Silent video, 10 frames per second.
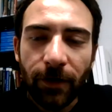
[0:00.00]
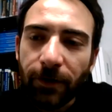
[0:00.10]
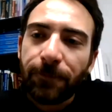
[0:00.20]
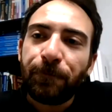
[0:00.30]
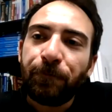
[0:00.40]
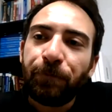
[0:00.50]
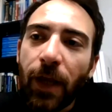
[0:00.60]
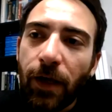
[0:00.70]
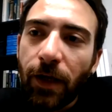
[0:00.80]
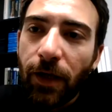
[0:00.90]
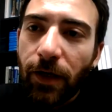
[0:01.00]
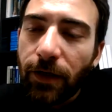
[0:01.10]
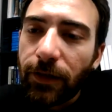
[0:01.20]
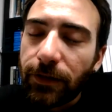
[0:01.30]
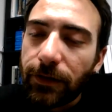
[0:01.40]
yeah, yeah.
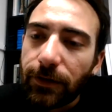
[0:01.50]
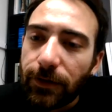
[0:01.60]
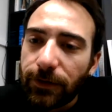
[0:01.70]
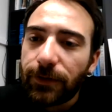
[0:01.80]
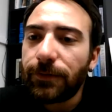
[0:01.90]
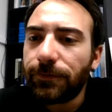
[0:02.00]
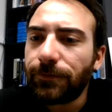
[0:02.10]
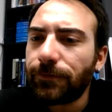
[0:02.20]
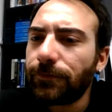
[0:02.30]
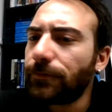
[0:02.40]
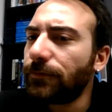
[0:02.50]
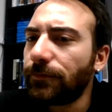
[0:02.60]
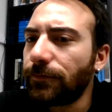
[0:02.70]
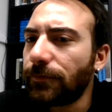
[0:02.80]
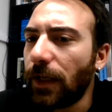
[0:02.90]
Uh,
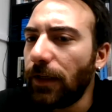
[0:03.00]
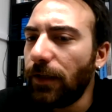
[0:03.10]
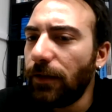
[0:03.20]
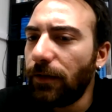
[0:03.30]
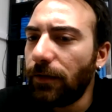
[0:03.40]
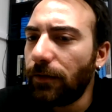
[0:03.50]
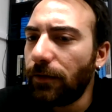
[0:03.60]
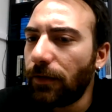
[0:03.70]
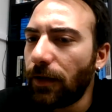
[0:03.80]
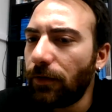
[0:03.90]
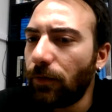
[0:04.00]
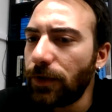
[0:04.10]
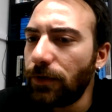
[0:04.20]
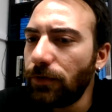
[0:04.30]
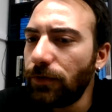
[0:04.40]
any other
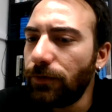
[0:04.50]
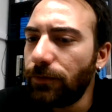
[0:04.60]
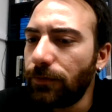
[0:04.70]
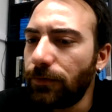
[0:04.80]
questions?